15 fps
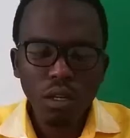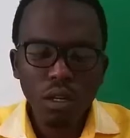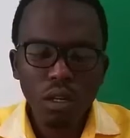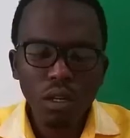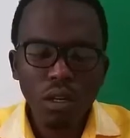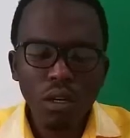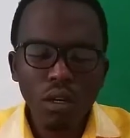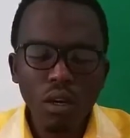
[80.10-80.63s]

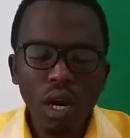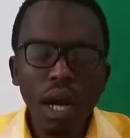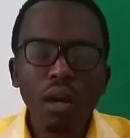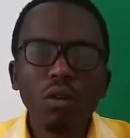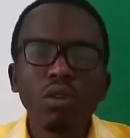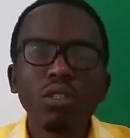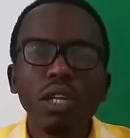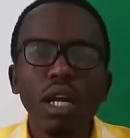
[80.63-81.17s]
I
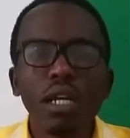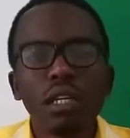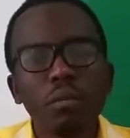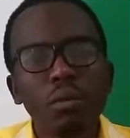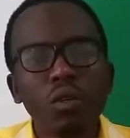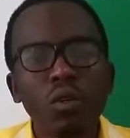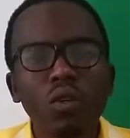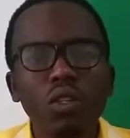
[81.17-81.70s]
was lucky
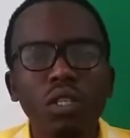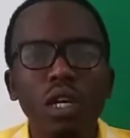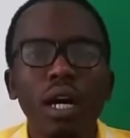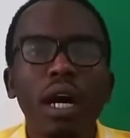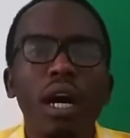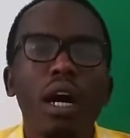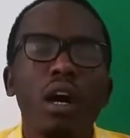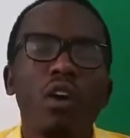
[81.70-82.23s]
because
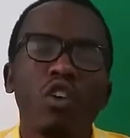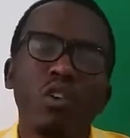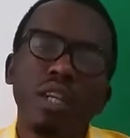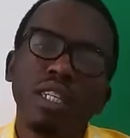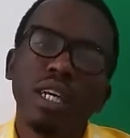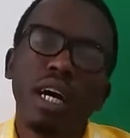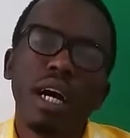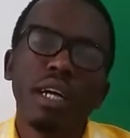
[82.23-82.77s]
I
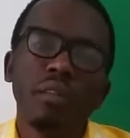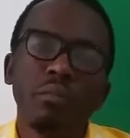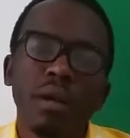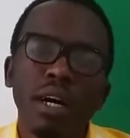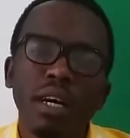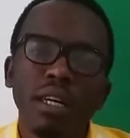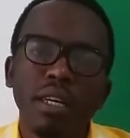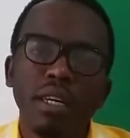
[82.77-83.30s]
already had
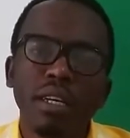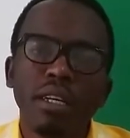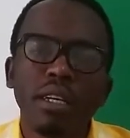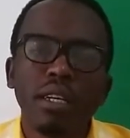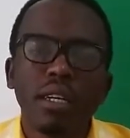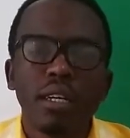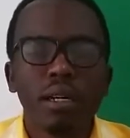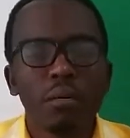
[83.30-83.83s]
my
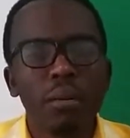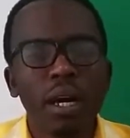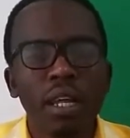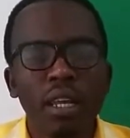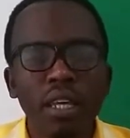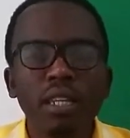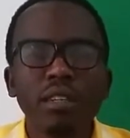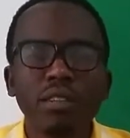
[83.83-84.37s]

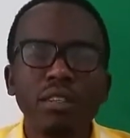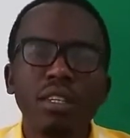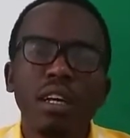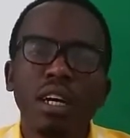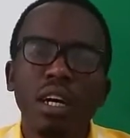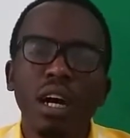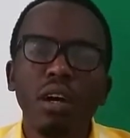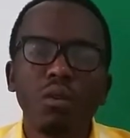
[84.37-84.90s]
LinkedIn
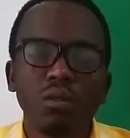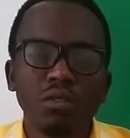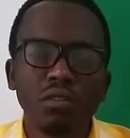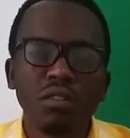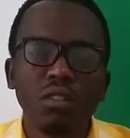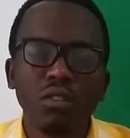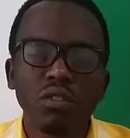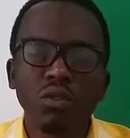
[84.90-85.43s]
account
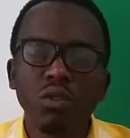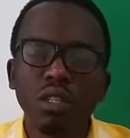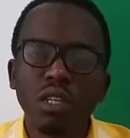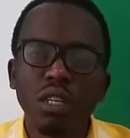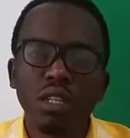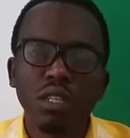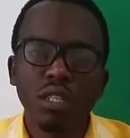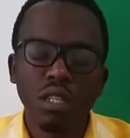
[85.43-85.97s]
for 2
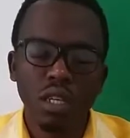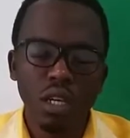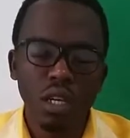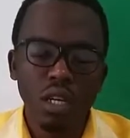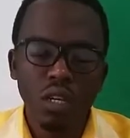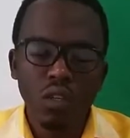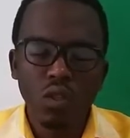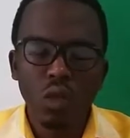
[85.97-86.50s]
years.
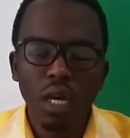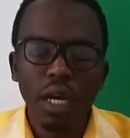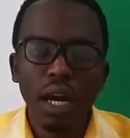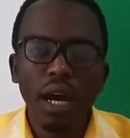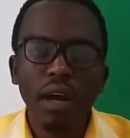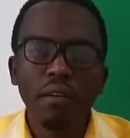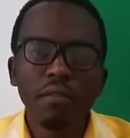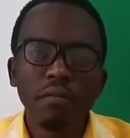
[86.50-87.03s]
So I
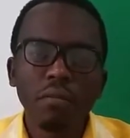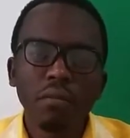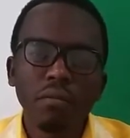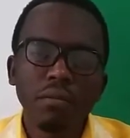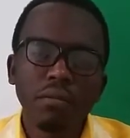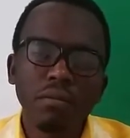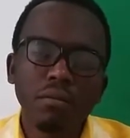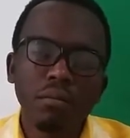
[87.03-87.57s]
have
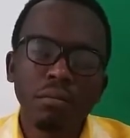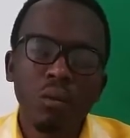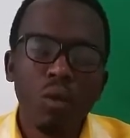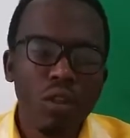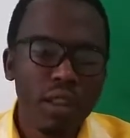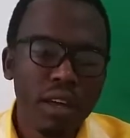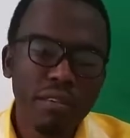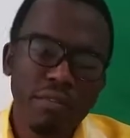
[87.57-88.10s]

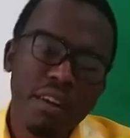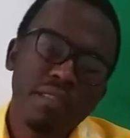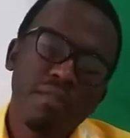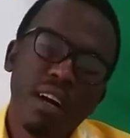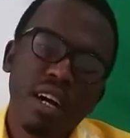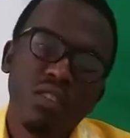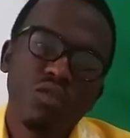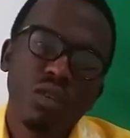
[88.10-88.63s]
more than
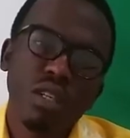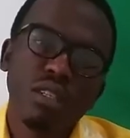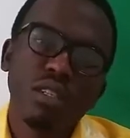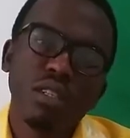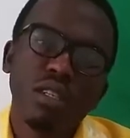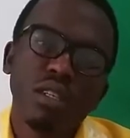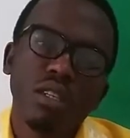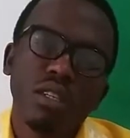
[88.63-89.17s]
500
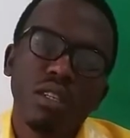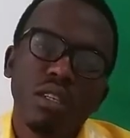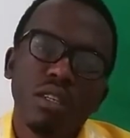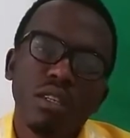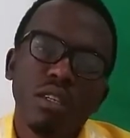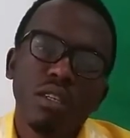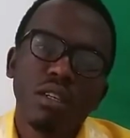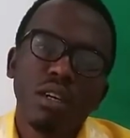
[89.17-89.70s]

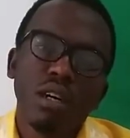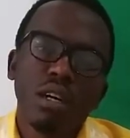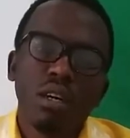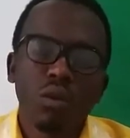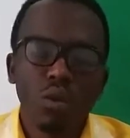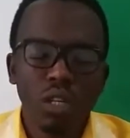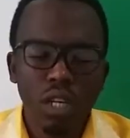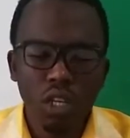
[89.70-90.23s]

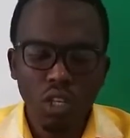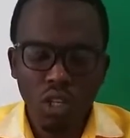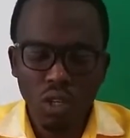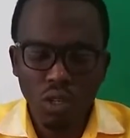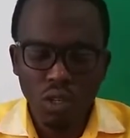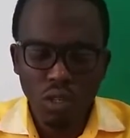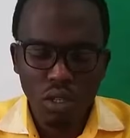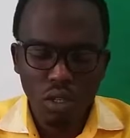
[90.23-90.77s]

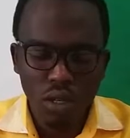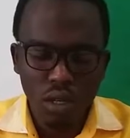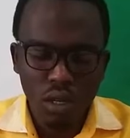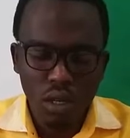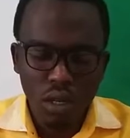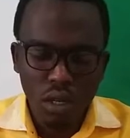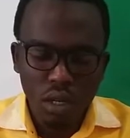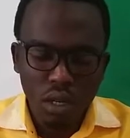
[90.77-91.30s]
connections,
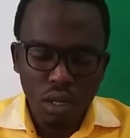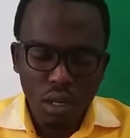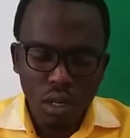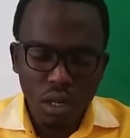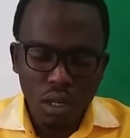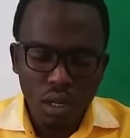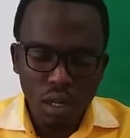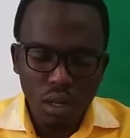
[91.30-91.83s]

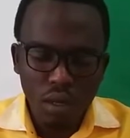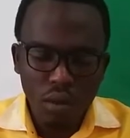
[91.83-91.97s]
and